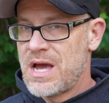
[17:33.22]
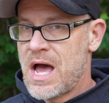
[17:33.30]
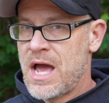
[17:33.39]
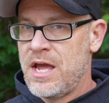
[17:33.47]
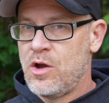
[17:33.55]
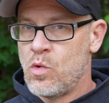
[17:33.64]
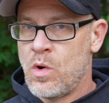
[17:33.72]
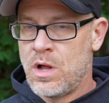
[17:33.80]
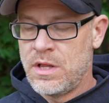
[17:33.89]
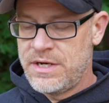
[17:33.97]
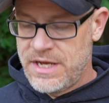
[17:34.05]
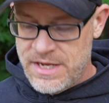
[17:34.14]
high
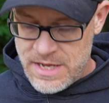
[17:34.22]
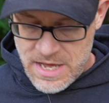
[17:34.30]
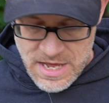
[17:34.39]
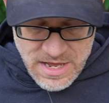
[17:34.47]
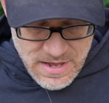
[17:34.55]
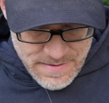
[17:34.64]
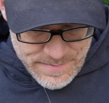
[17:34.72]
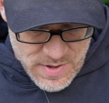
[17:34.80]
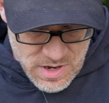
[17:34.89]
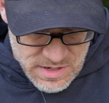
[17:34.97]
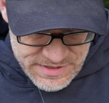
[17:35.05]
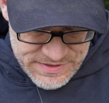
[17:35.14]
quality.
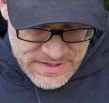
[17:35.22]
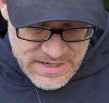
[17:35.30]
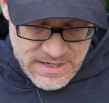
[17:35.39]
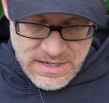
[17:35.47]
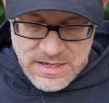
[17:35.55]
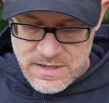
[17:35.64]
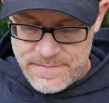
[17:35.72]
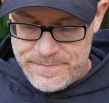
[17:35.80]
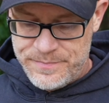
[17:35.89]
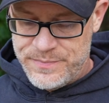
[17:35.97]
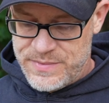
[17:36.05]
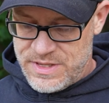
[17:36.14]
Honestly,
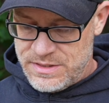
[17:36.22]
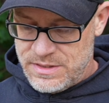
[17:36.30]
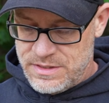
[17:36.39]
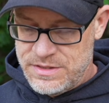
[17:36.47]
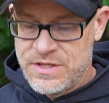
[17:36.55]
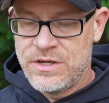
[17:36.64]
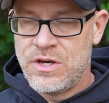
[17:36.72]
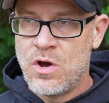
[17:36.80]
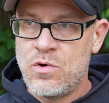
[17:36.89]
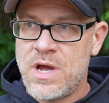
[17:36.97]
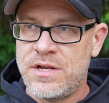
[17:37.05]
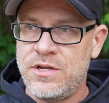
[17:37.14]
the
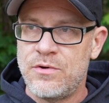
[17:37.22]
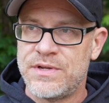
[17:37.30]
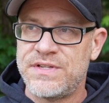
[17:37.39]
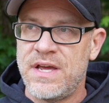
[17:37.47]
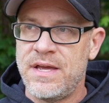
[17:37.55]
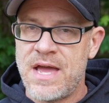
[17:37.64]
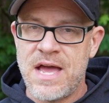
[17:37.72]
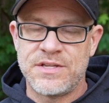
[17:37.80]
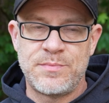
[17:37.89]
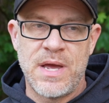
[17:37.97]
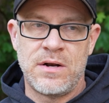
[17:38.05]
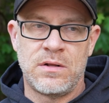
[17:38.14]
GoGun USA
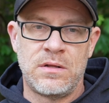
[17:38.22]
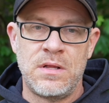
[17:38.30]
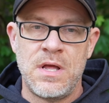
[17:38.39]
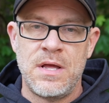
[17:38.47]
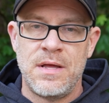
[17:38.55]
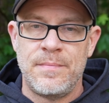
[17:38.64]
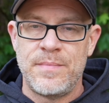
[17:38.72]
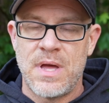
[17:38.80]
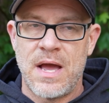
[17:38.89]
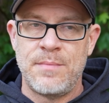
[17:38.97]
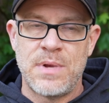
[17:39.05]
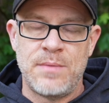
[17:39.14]
gas pedal,
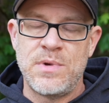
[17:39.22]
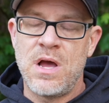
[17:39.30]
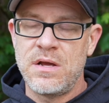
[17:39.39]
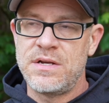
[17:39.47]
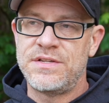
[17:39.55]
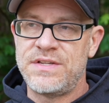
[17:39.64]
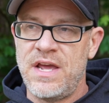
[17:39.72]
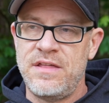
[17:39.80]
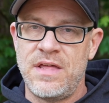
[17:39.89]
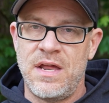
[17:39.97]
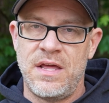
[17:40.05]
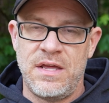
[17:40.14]
I'm not going to say
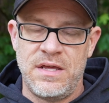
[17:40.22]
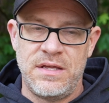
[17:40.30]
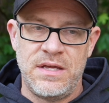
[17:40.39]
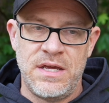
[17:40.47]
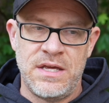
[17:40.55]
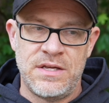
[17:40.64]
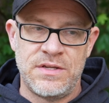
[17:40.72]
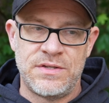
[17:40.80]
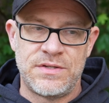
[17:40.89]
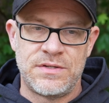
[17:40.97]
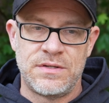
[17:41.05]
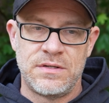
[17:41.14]
that it
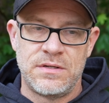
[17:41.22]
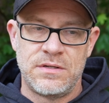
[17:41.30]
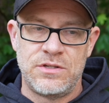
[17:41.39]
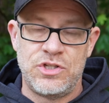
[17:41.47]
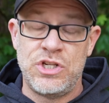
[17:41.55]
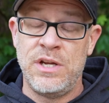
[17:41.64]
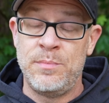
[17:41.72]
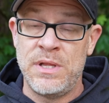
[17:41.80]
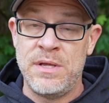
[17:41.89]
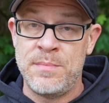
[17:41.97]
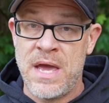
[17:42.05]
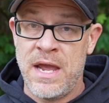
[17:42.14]
is
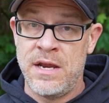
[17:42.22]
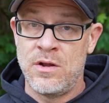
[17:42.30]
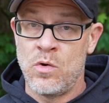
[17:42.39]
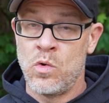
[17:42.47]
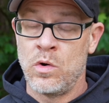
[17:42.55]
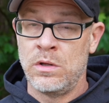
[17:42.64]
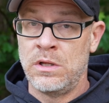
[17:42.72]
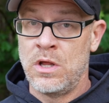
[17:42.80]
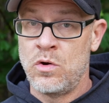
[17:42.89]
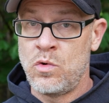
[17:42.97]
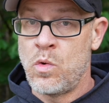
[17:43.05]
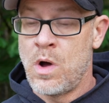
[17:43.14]
cheaply made or
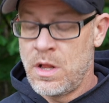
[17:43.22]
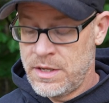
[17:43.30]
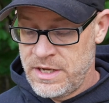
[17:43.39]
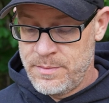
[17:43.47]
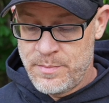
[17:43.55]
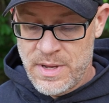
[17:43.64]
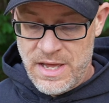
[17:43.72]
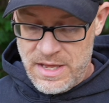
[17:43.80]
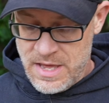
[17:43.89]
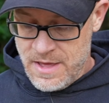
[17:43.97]
low quality, but